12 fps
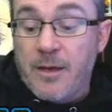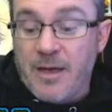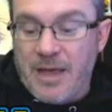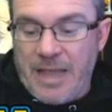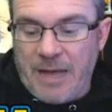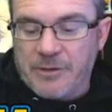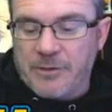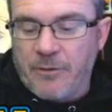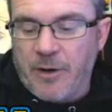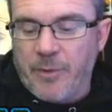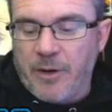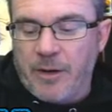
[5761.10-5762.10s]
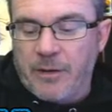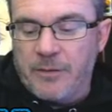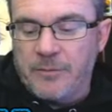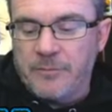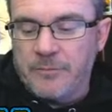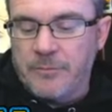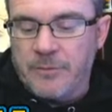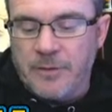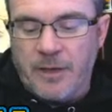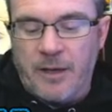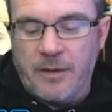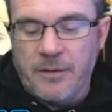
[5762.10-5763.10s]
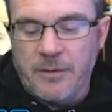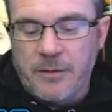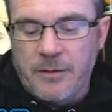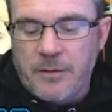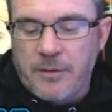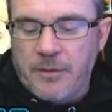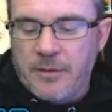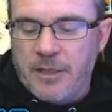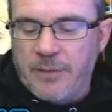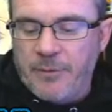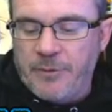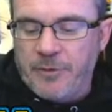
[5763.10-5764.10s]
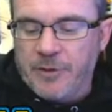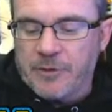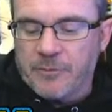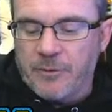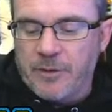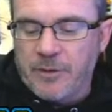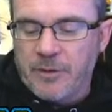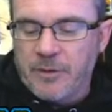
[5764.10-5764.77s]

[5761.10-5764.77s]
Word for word: And that one's going up again. Yeah. And then we'll do this one.